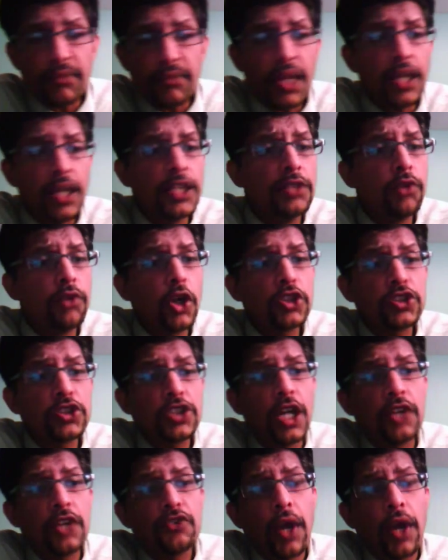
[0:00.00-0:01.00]
he
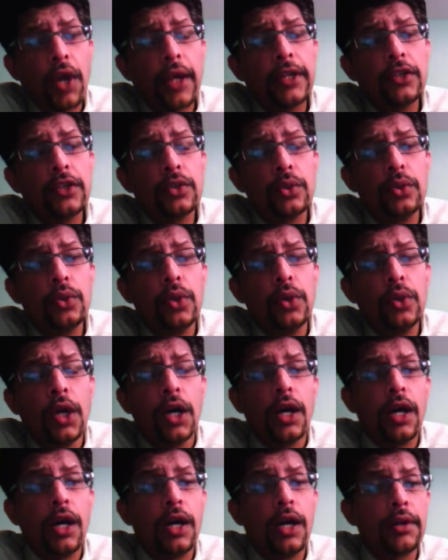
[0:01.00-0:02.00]
was trying to
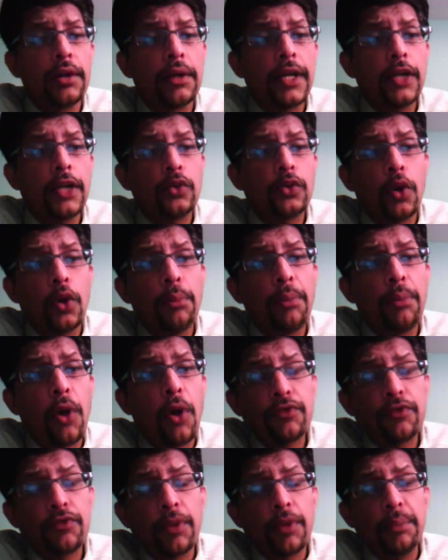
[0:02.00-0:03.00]
get to a
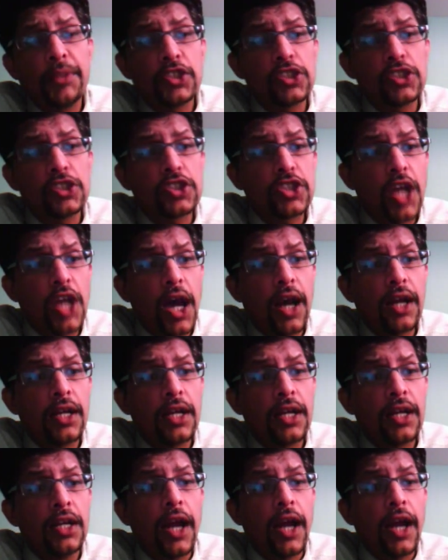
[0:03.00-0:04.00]
ball from Mitchell
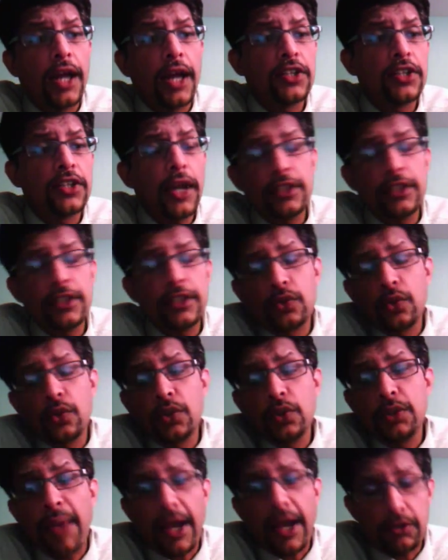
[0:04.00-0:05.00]
Stark and guide it
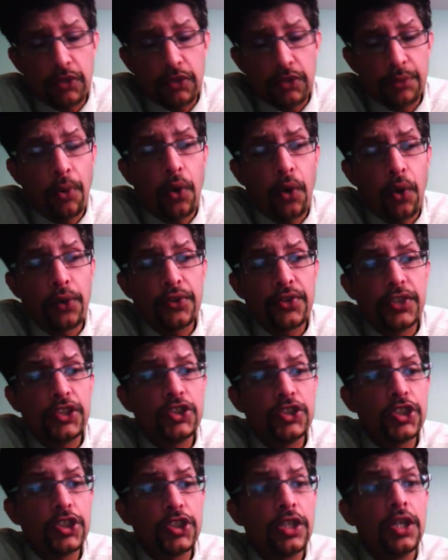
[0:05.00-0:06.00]
through the backward point
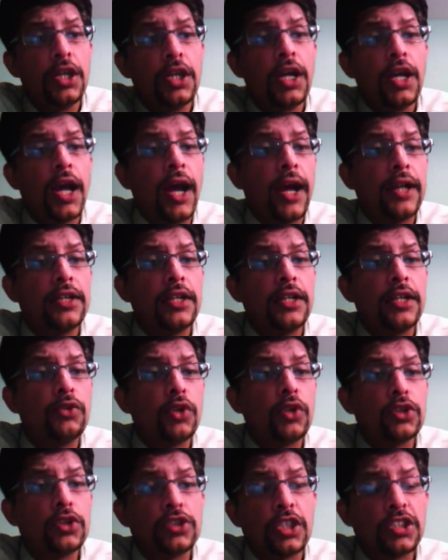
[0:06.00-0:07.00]
region, and it
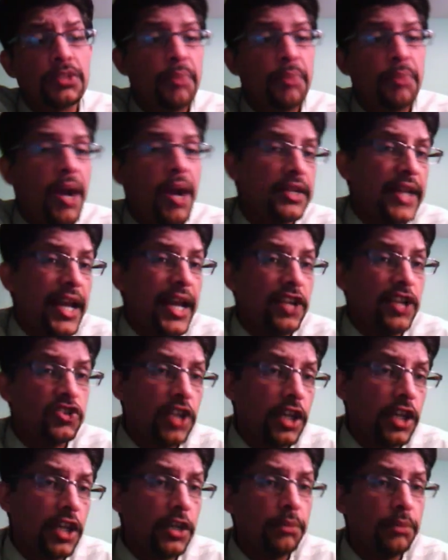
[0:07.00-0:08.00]
was a smart catch
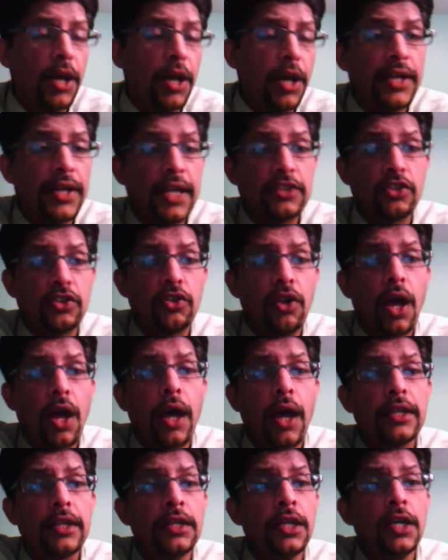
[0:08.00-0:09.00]
taken by Nathan
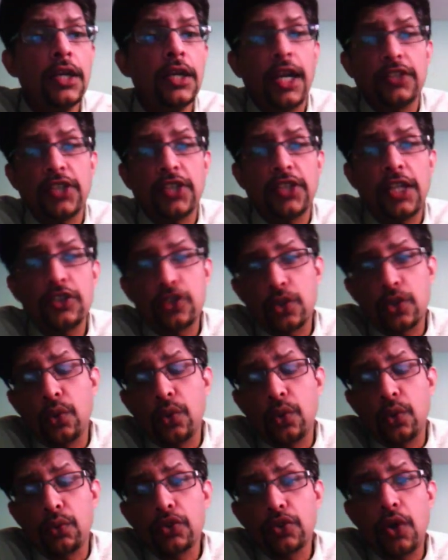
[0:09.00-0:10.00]
Lyon as Alistair
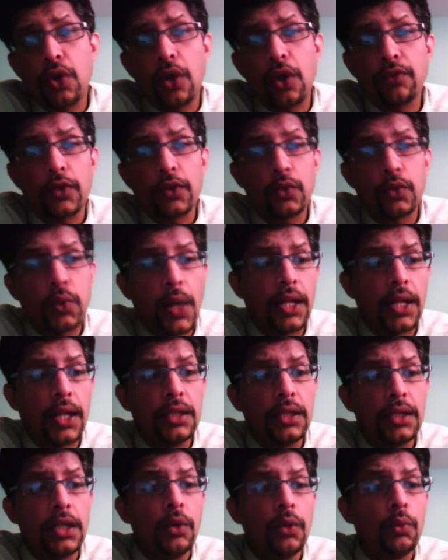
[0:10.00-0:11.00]
Cook was gone for
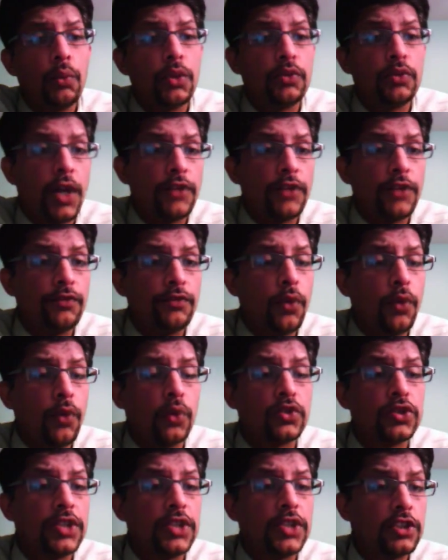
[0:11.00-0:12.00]
12 with
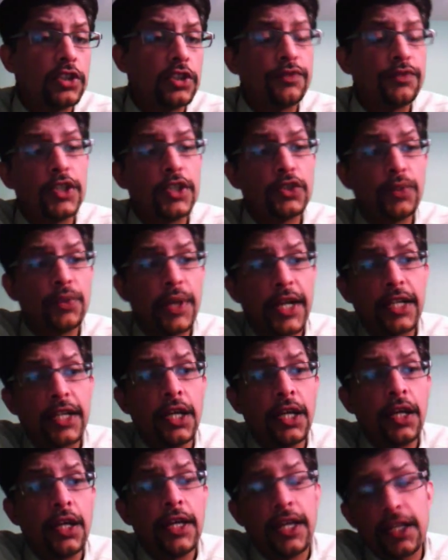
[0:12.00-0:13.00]
1-4. So that was the first
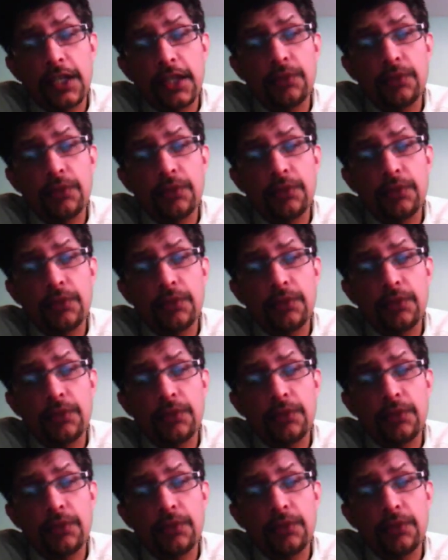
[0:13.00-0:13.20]
wicket. England